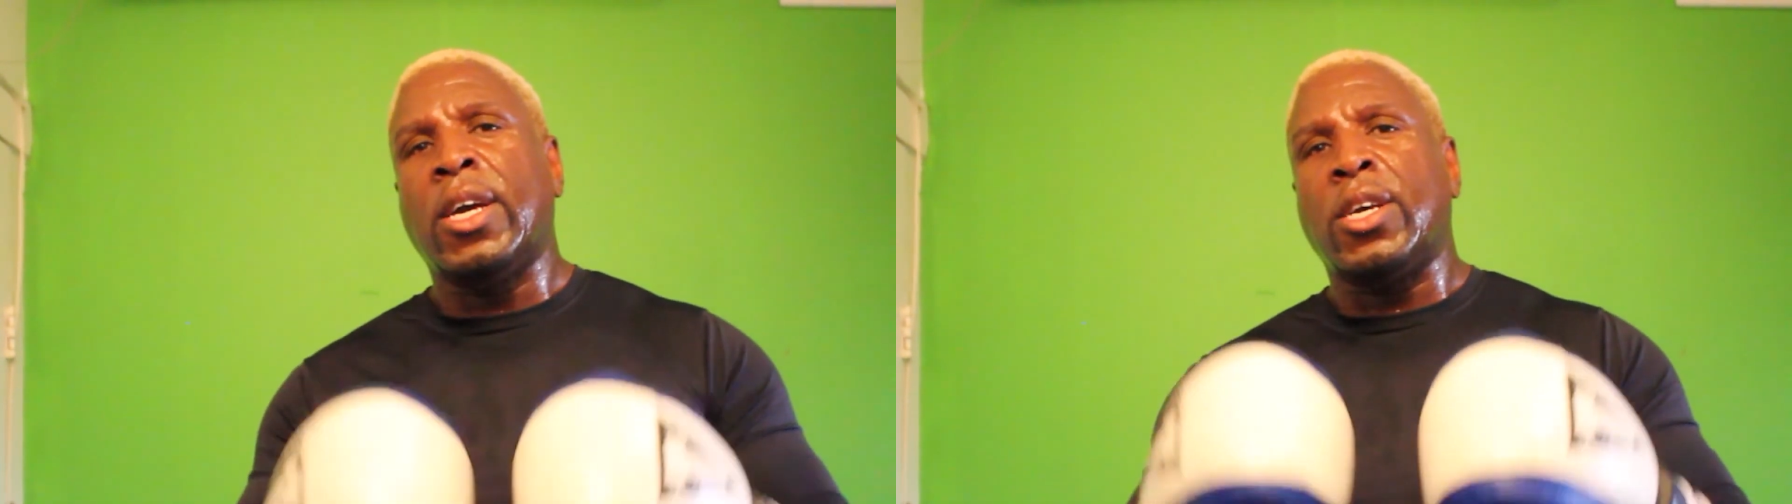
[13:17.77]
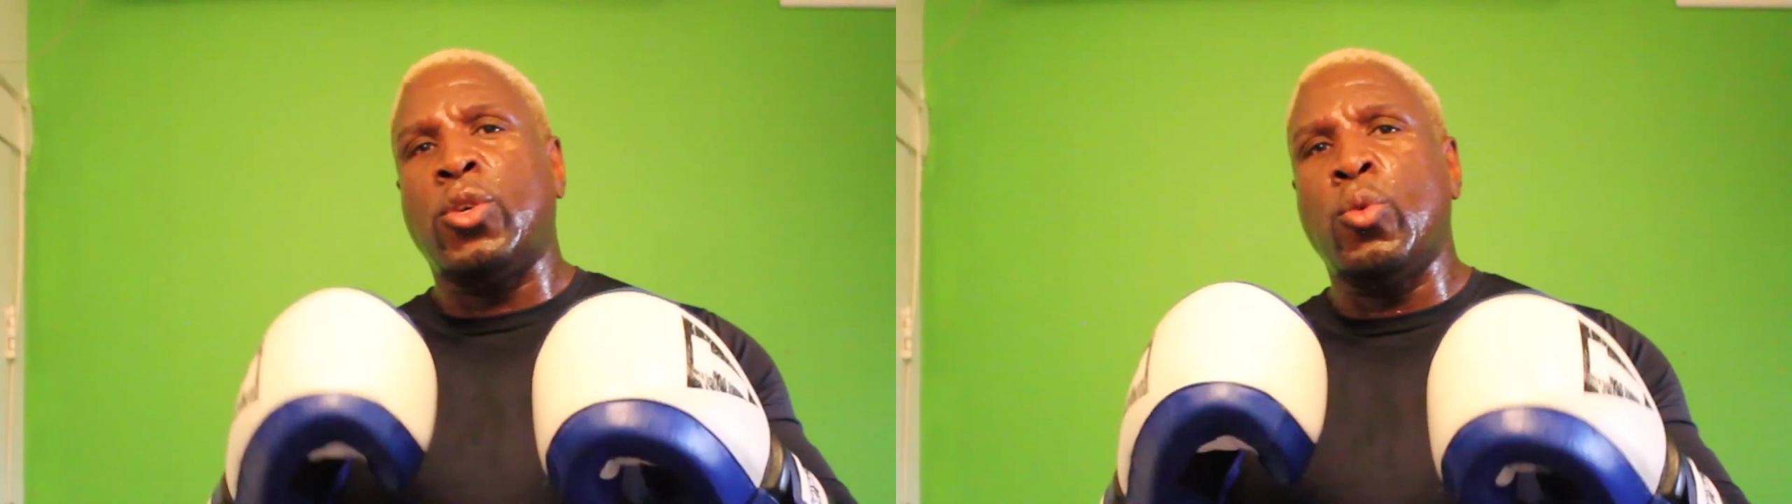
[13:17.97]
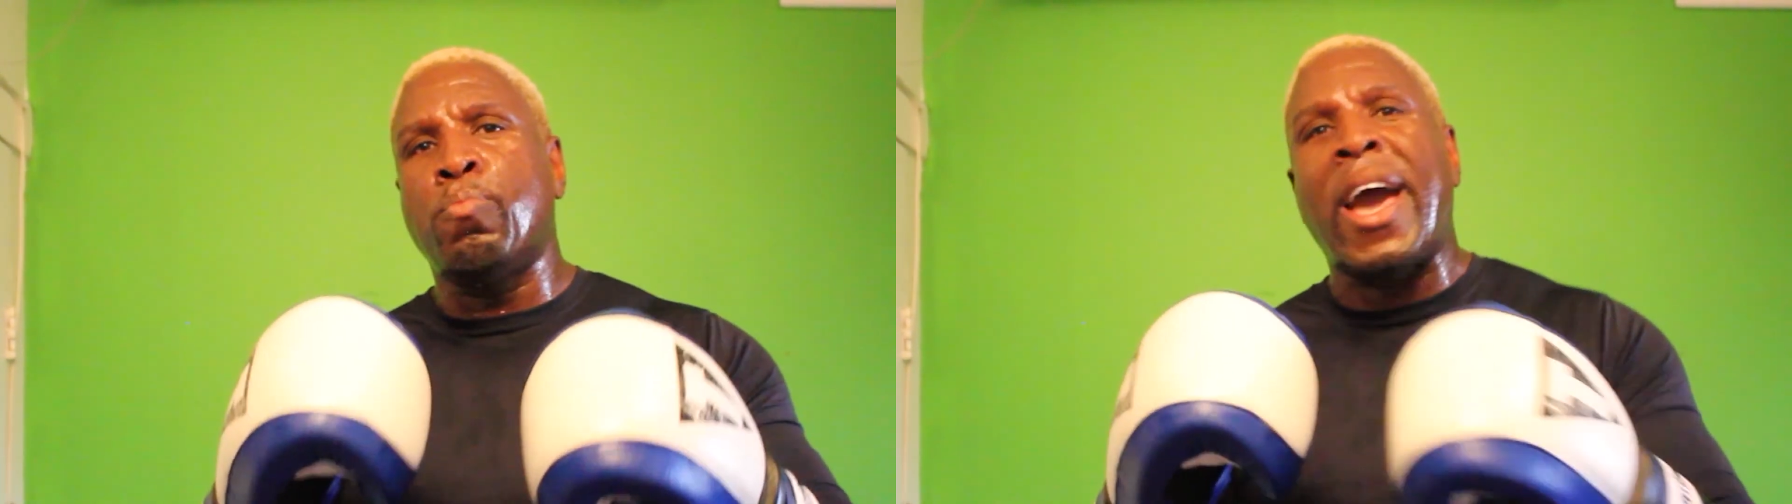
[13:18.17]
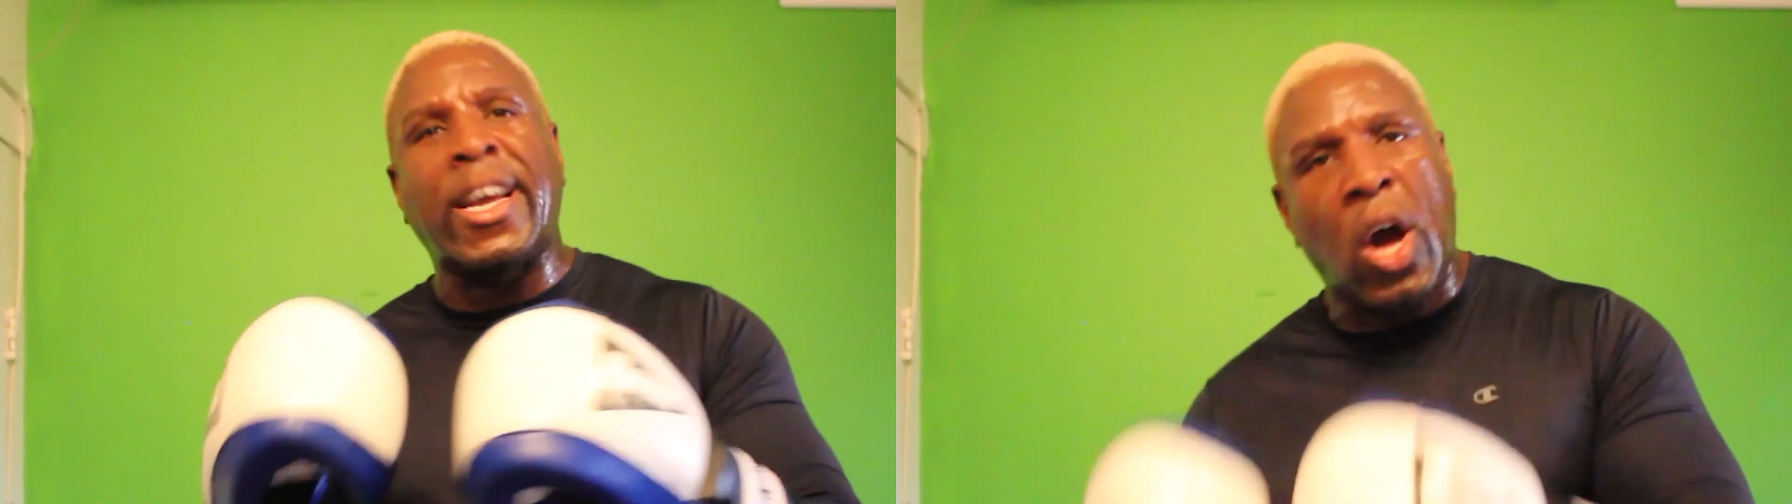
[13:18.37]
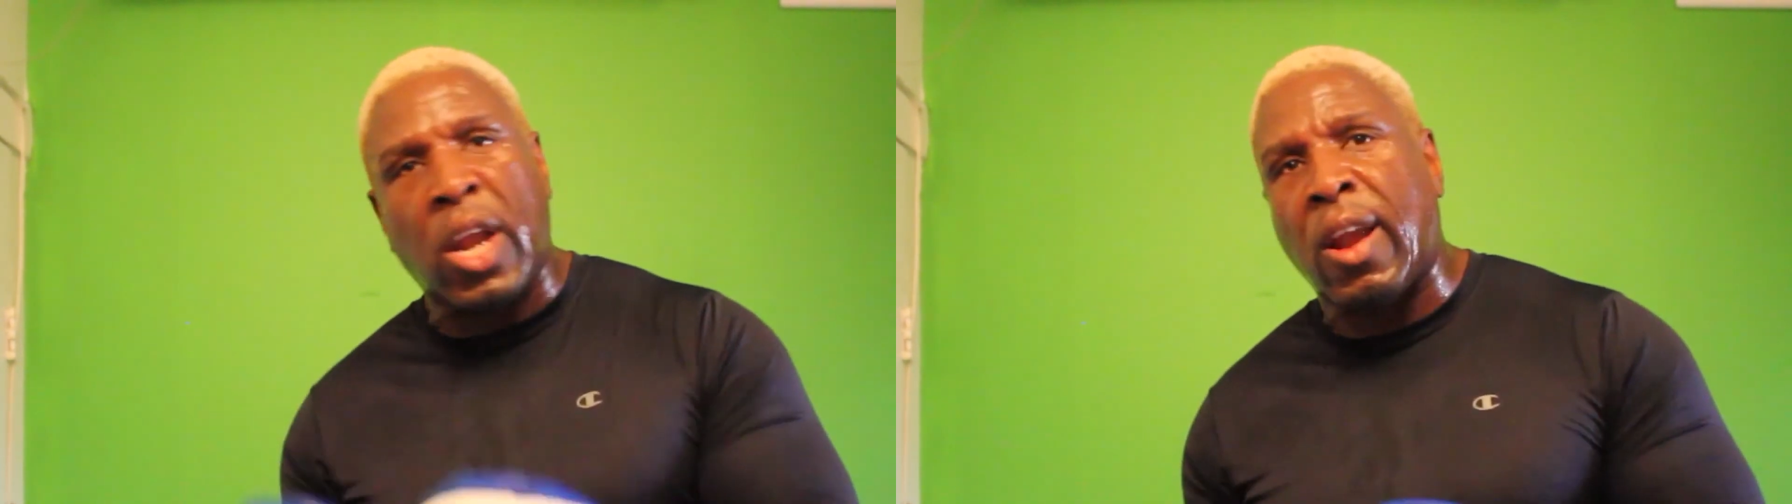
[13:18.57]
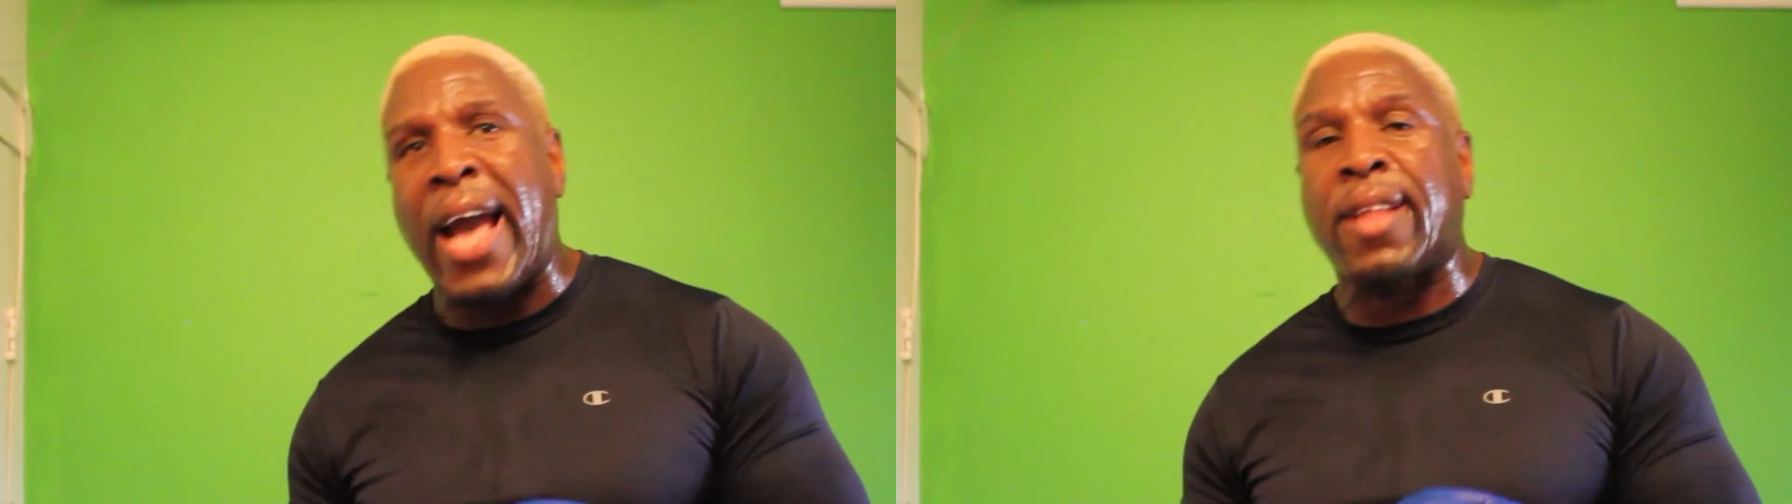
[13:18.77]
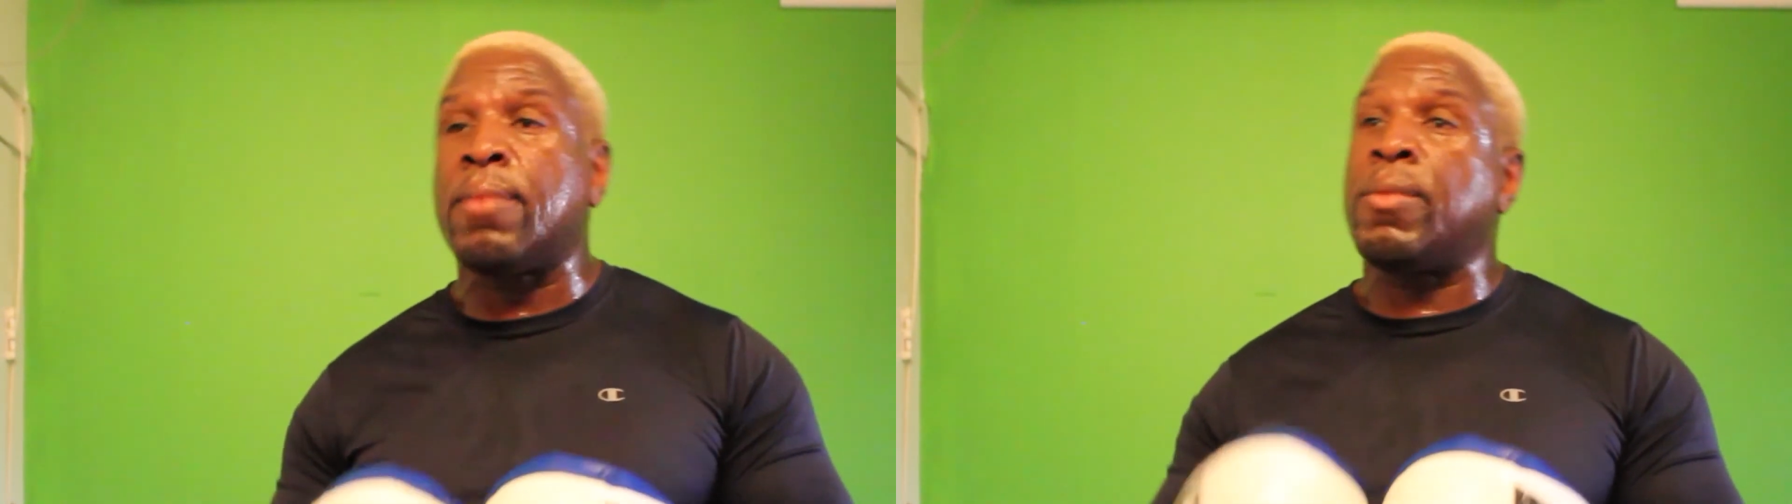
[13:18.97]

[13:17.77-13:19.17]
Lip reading: You may not like them,